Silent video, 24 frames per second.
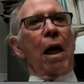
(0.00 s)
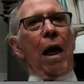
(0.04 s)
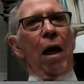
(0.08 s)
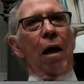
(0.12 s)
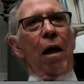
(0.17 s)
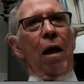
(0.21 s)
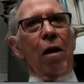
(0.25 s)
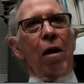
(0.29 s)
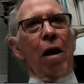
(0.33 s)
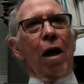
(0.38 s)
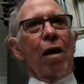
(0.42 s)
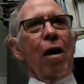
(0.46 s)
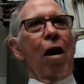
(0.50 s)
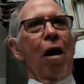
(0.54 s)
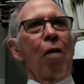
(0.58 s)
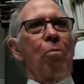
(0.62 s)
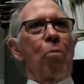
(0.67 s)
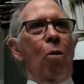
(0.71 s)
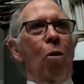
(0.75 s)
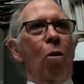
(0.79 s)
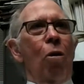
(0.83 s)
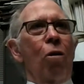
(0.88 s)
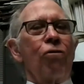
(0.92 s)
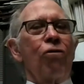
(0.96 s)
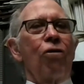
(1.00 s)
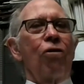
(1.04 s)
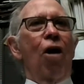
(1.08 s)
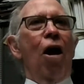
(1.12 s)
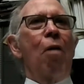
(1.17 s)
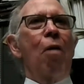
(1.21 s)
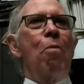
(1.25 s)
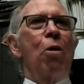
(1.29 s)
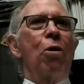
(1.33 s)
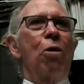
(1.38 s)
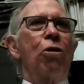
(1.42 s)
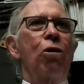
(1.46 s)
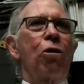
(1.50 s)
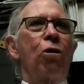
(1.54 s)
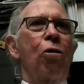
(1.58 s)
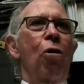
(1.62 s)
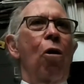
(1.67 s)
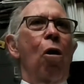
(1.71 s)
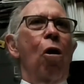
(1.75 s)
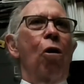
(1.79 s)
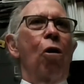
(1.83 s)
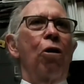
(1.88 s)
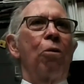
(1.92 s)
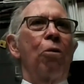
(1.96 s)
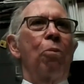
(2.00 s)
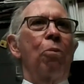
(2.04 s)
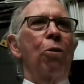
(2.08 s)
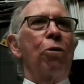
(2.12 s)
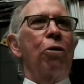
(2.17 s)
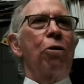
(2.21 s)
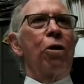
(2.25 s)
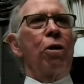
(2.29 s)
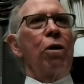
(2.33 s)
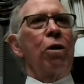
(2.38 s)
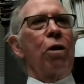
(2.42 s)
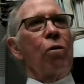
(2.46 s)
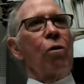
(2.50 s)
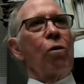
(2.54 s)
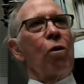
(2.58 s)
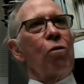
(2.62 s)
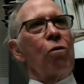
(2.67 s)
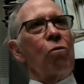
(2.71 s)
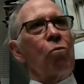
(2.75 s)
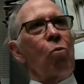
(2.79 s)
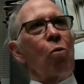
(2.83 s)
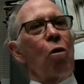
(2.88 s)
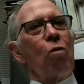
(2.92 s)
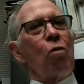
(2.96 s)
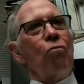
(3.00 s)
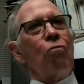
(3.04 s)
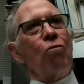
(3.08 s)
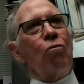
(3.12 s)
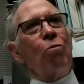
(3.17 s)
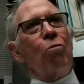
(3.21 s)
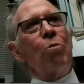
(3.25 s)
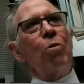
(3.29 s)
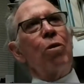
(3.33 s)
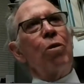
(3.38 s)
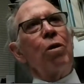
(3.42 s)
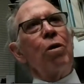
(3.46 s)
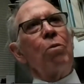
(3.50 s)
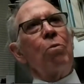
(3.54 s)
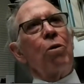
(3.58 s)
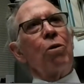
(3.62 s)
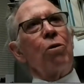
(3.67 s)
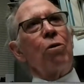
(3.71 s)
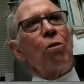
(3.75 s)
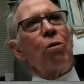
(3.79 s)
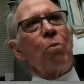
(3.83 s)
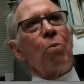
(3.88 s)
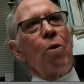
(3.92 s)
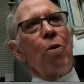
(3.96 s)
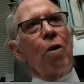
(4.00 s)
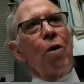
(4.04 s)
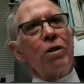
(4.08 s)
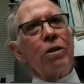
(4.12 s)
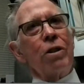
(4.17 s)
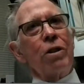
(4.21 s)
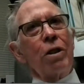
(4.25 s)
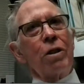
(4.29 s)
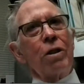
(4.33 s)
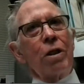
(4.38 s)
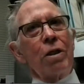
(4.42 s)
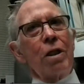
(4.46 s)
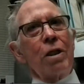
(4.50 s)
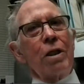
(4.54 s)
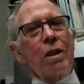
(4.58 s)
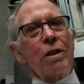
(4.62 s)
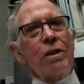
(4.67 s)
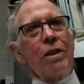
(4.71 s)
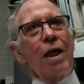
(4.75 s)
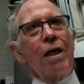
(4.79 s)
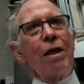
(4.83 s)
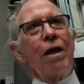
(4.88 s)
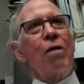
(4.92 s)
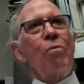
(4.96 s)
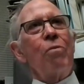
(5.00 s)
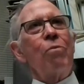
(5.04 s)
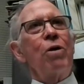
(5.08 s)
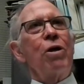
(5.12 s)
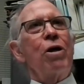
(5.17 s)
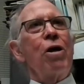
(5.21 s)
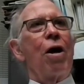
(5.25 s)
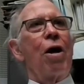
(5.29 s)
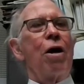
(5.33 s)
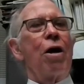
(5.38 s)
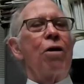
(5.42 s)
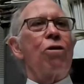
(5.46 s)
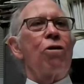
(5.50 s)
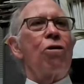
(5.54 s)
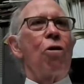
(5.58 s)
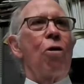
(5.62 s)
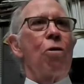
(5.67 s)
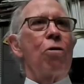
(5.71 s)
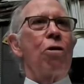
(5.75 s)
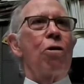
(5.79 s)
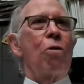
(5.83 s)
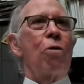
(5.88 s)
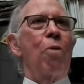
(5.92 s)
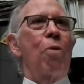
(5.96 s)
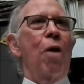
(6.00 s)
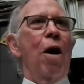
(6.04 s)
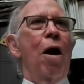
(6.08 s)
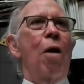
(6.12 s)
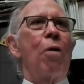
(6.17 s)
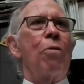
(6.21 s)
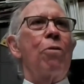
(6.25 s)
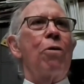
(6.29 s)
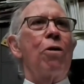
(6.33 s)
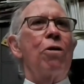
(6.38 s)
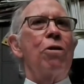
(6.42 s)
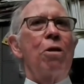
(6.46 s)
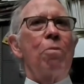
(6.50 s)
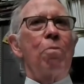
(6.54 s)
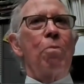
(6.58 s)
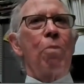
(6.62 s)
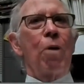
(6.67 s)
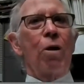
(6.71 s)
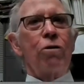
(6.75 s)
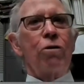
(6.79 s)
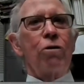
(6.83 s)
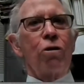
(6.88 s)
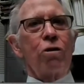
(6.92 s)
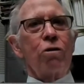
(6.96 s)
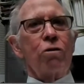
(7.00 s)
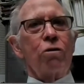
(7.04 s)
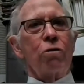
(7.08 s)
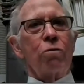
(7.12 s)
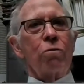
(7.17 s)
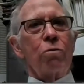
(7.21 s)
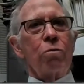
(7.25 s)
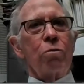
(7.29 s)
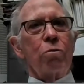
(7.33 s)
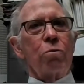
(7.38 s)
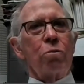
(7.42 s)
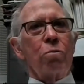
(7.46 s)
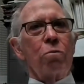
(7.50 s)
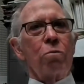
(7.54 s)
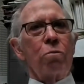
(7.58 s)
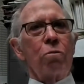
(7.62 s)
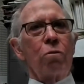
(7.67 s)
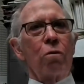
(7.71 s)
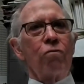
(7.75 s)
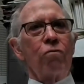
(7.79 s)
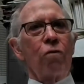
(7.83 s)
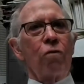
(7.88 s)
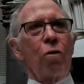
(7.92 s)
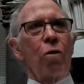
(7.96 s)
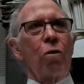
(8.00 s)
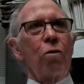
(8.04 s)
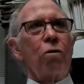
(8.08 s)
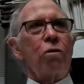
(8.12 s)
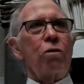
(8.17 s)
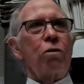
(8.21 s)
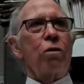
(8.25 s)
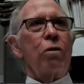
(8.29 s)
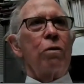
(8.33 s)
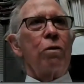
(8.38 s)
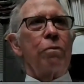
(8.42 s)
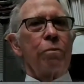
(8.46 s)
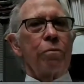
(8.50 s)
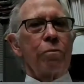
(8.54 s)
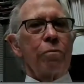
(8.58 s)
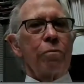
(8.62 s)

And I got Paul Simon to call to put in a good word for me with the president of the Senate. And we got it turned around and the budget's reversed.